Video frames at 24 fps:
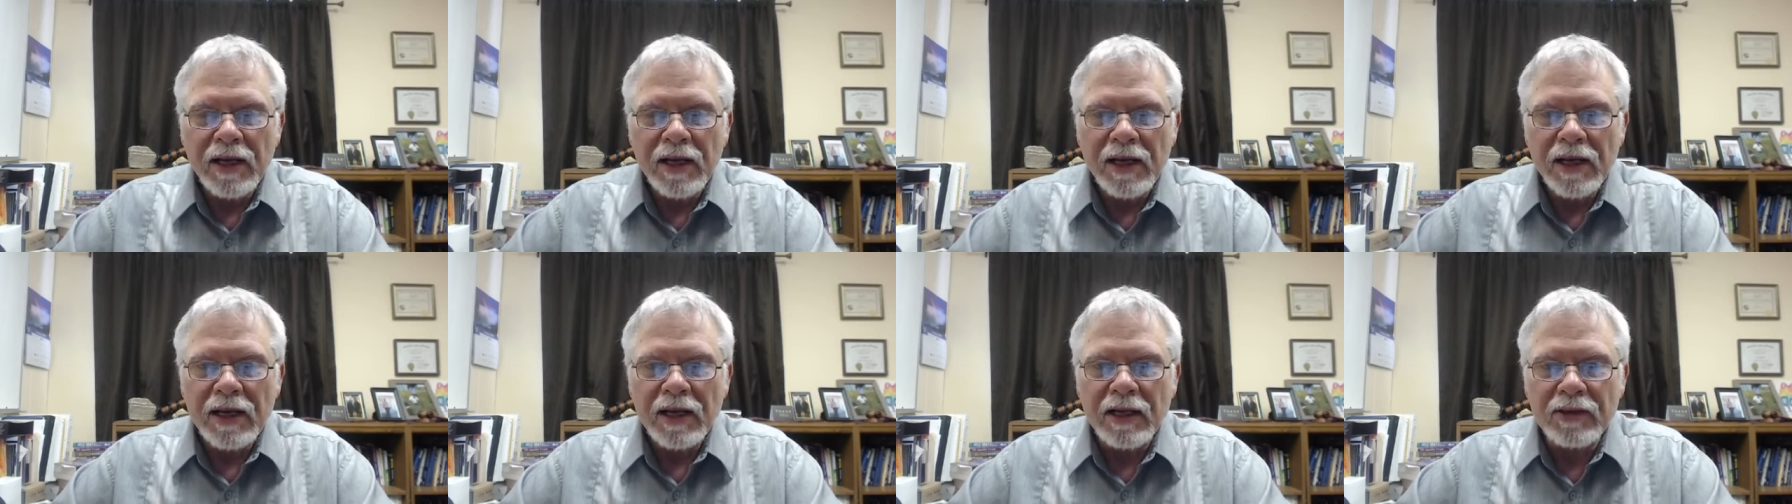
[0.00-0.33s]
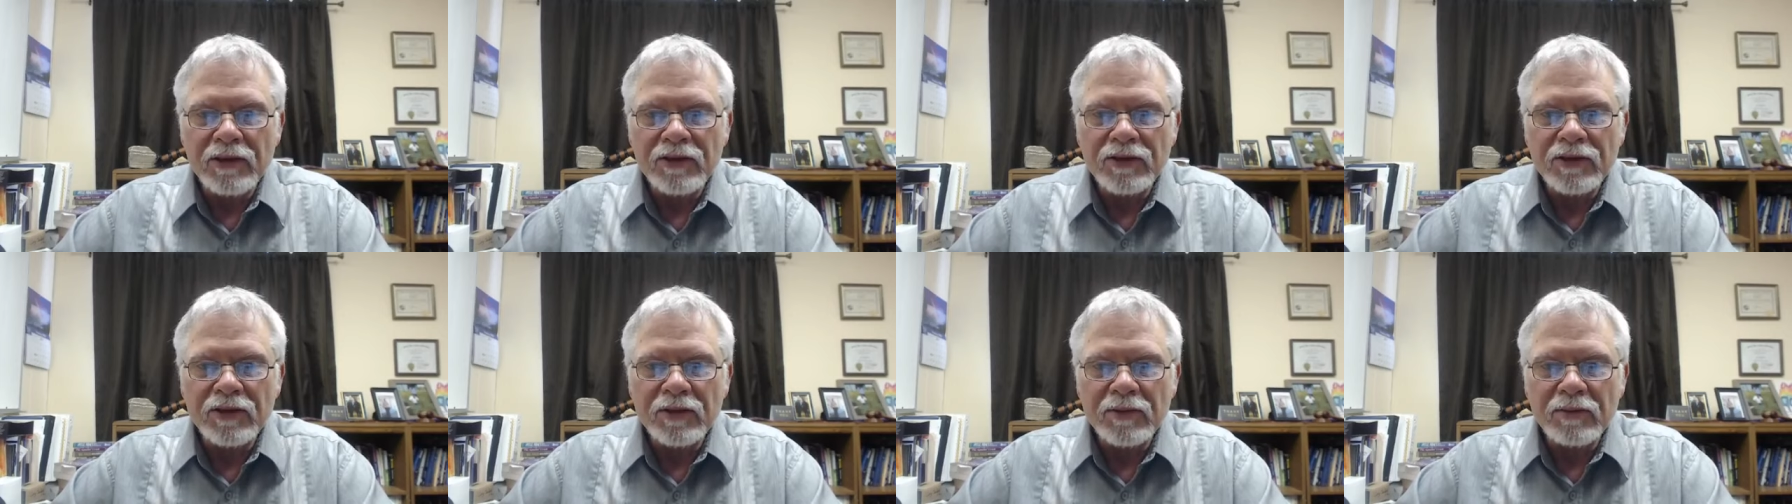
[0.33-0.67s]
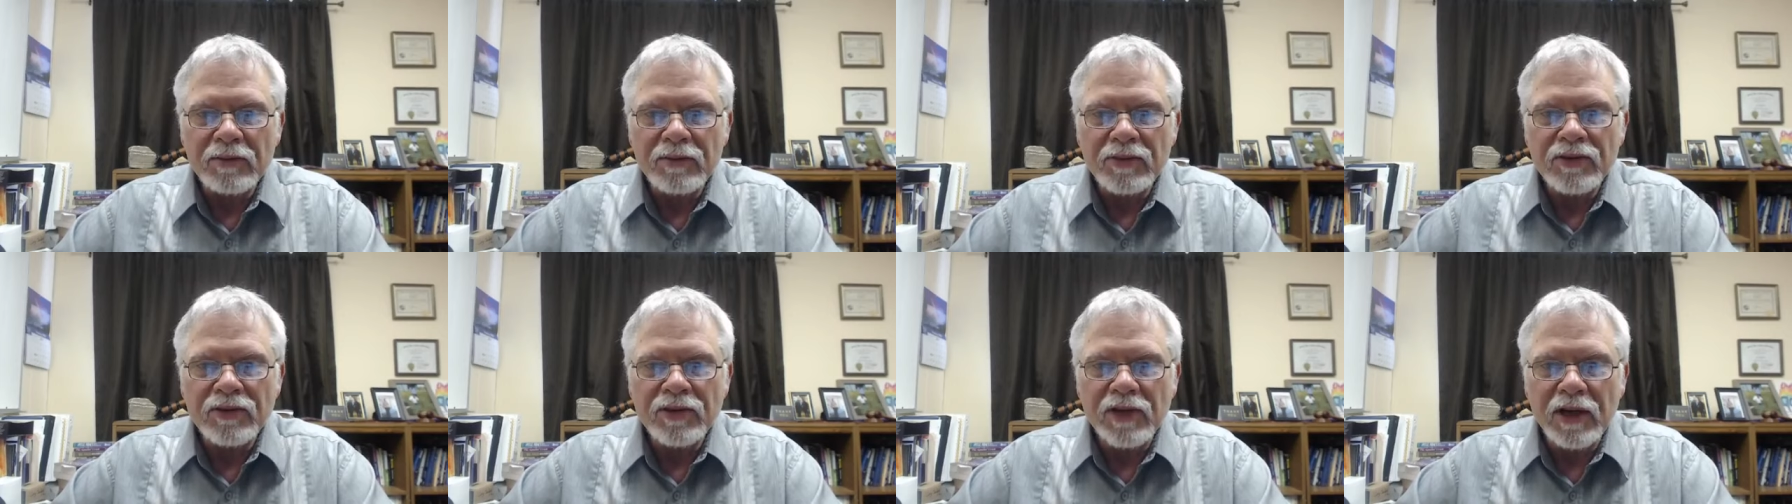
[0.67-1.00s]
had
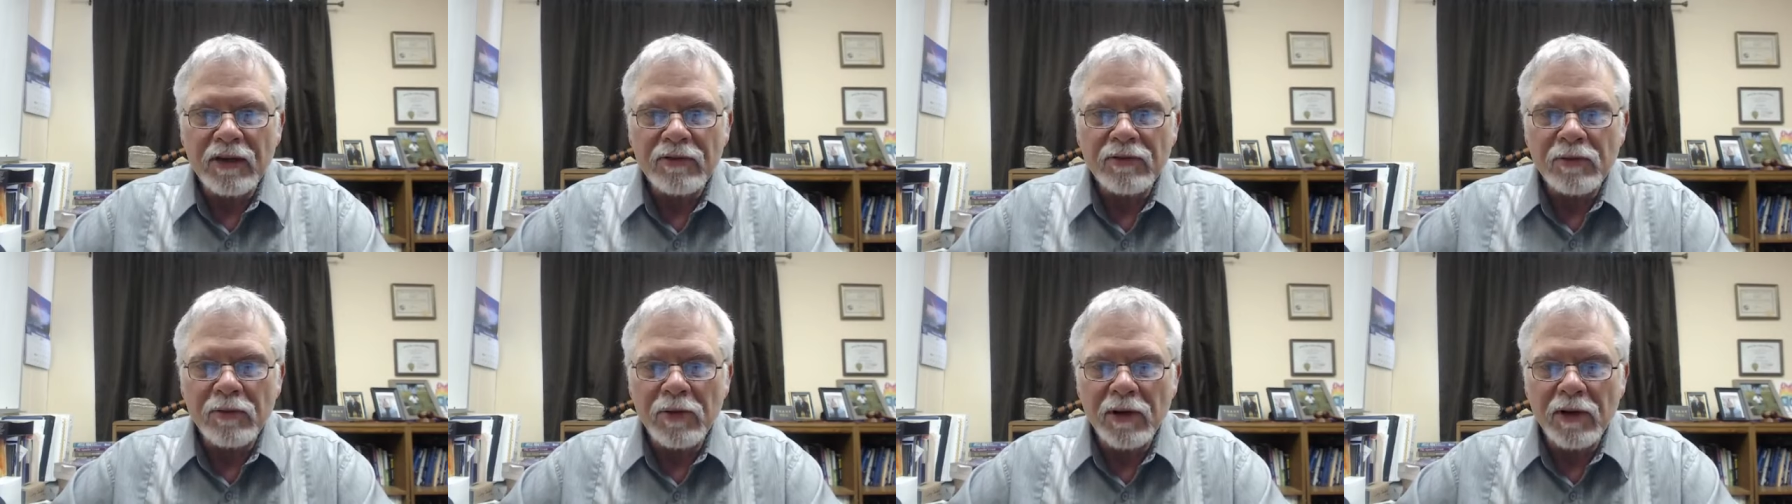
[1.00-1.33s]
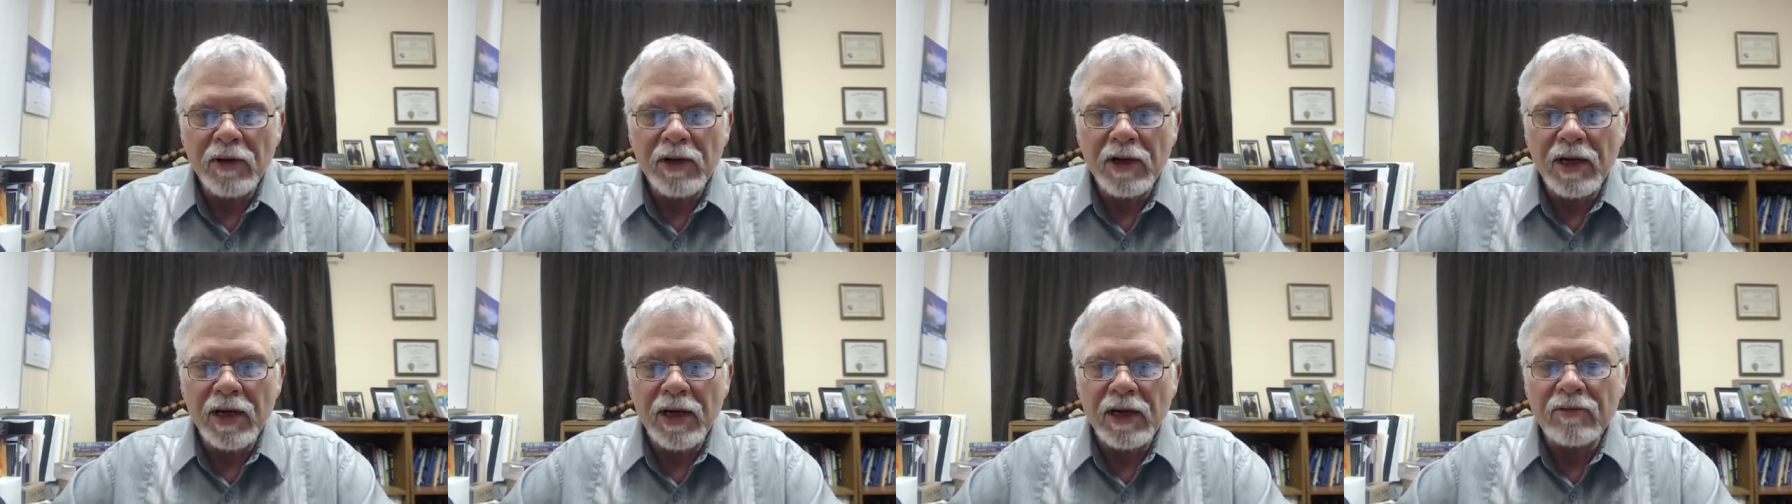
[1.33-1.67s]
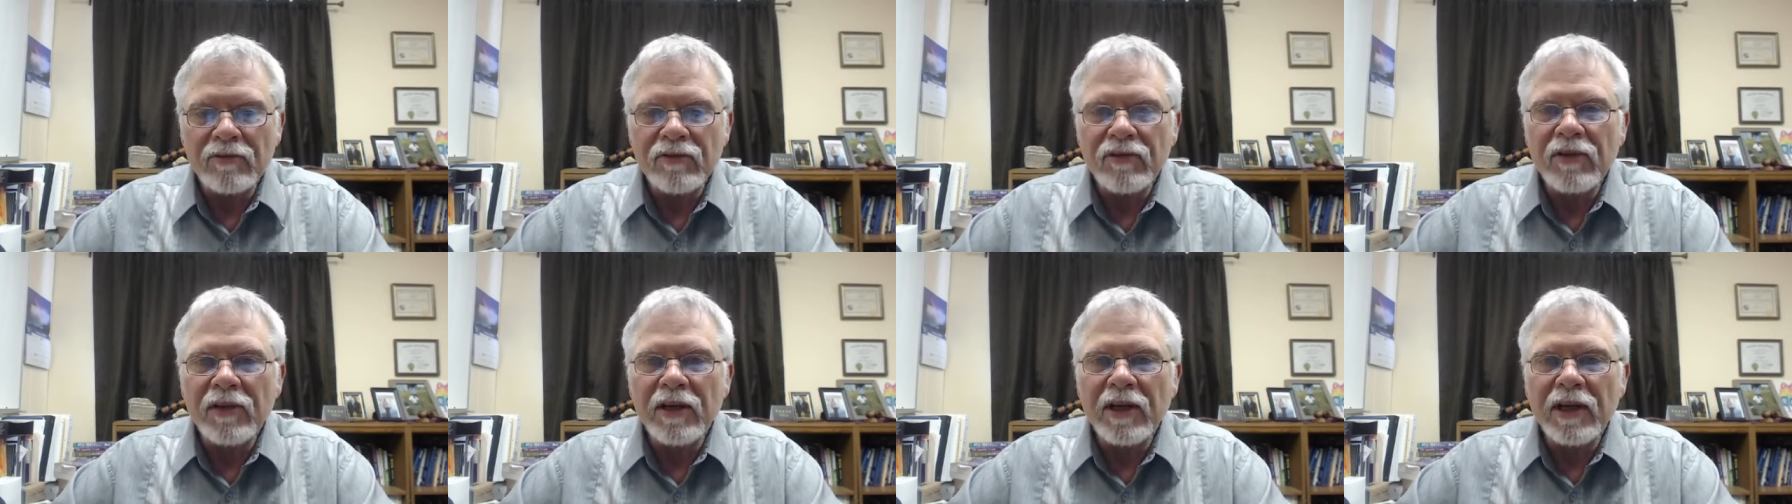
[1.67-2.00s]
some software
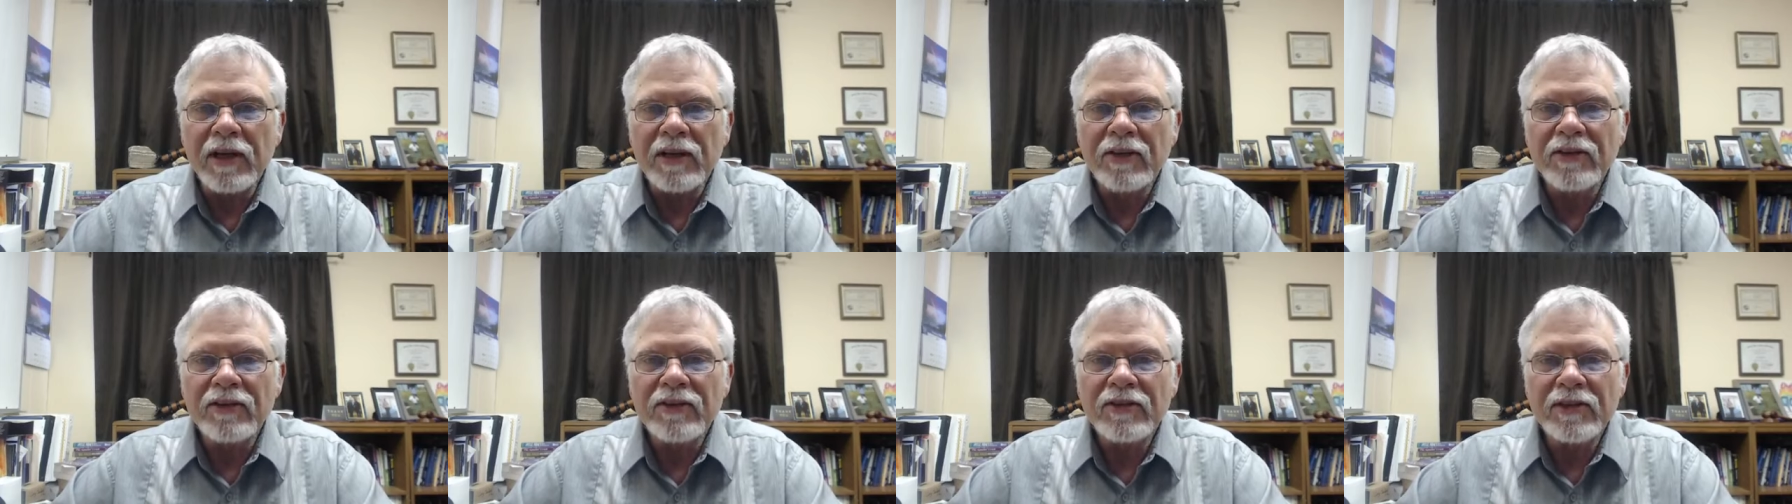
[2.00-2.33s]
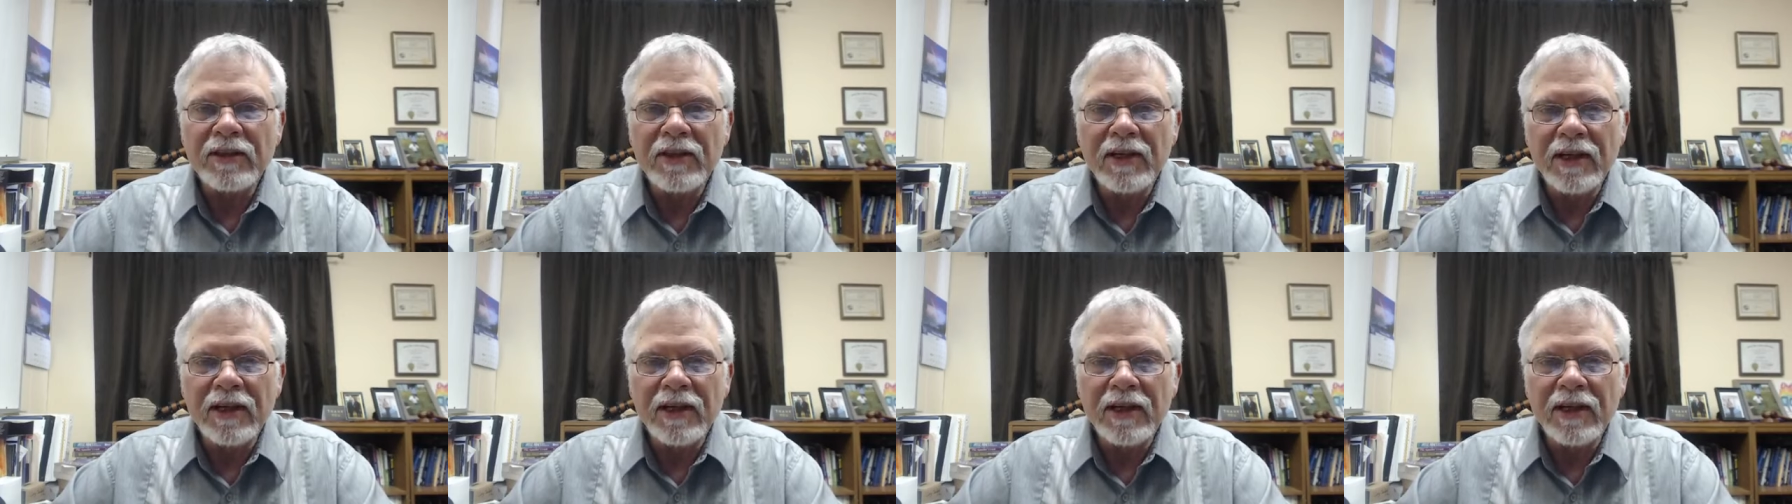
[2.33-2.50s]
conflicts.